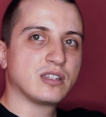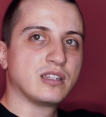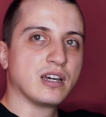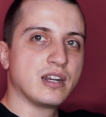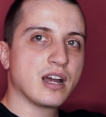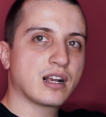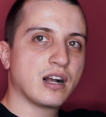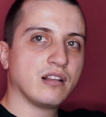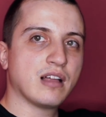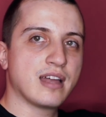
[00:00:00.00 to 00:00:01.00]
the
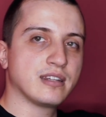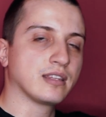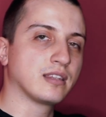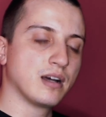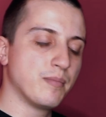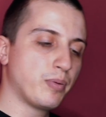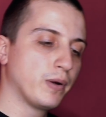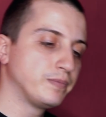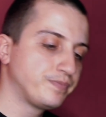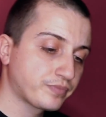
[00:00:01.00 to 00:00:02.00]
knuckle and the
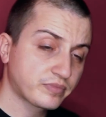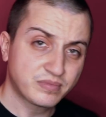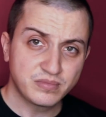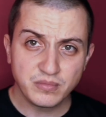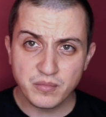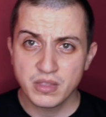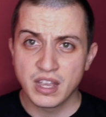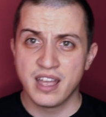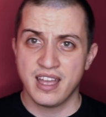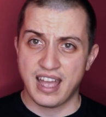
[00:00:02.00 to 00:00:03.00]
thumb,
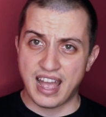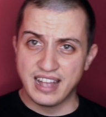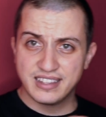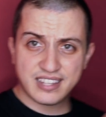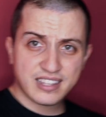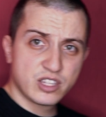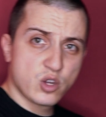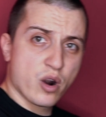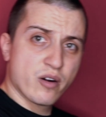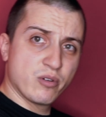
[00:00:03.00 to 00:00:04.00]
and
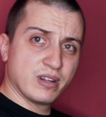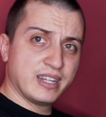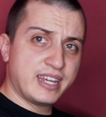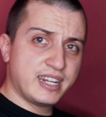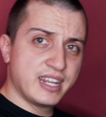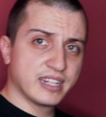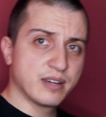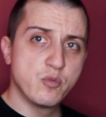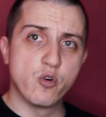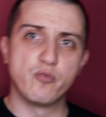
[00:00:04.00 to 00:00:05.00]
you're leading
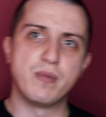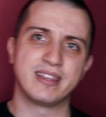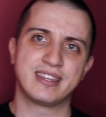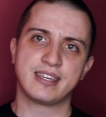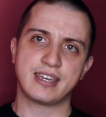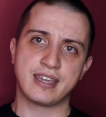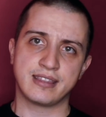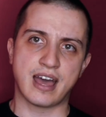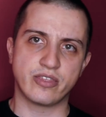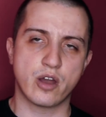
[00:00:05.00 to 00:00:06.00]
the movement
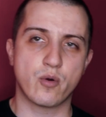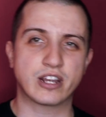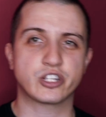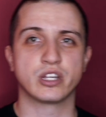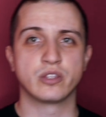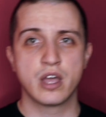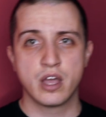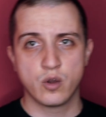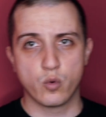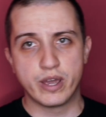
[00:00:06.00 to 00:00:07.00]
in that
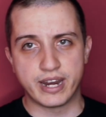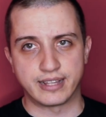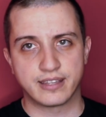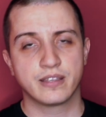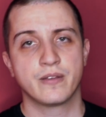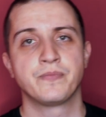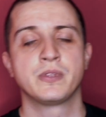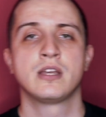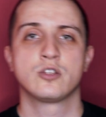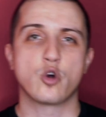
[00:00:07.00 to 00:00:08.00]
direction with
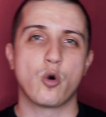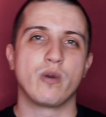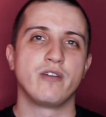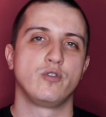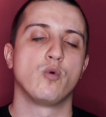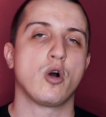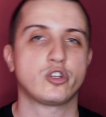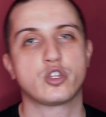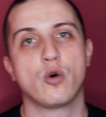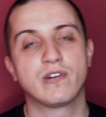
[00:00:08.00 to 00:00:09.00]
it. So if you
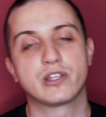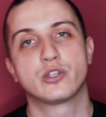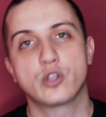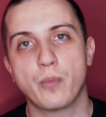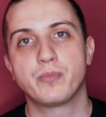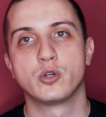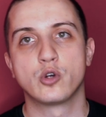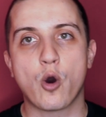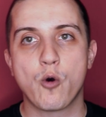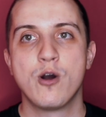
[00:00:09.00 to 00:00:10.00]
watched over the top, you
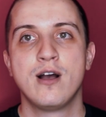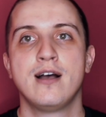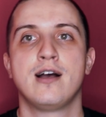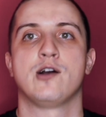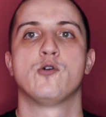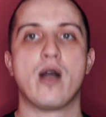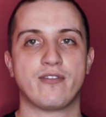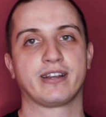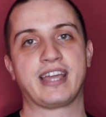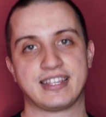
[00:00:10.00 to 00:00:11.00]
know
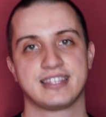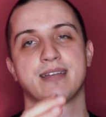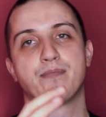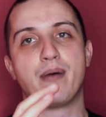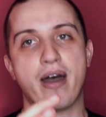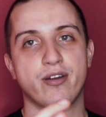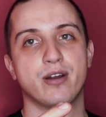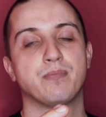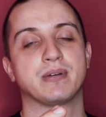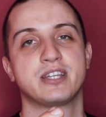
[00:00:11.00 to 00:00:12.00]
whoever gets the
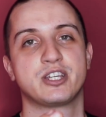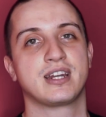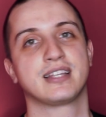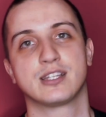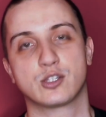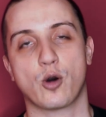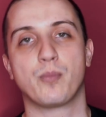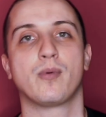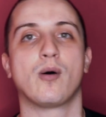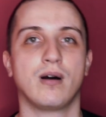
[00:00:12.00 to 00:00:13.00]
better position at the
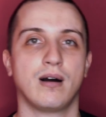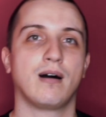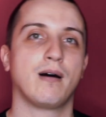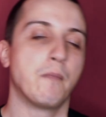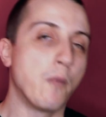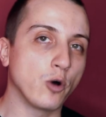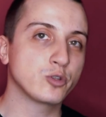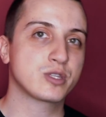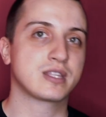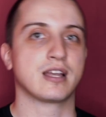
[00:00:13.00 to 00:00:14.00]
top
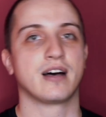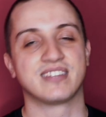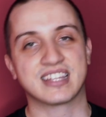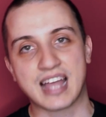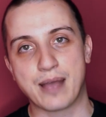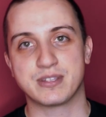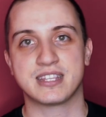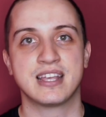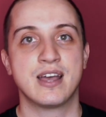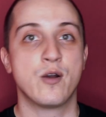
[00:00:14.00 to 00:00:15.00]
most of the times